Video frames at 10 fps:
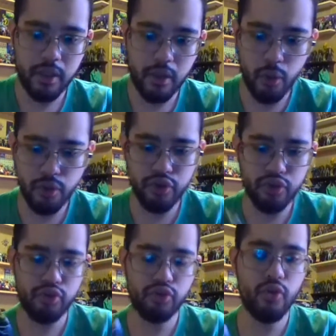Go to
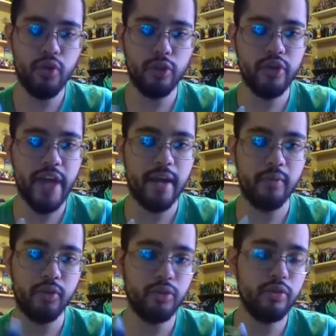the store, look at
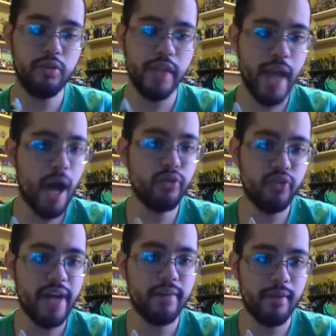them. They're literally
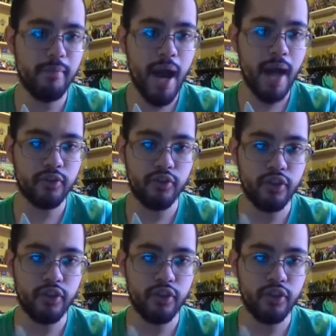outside of the box.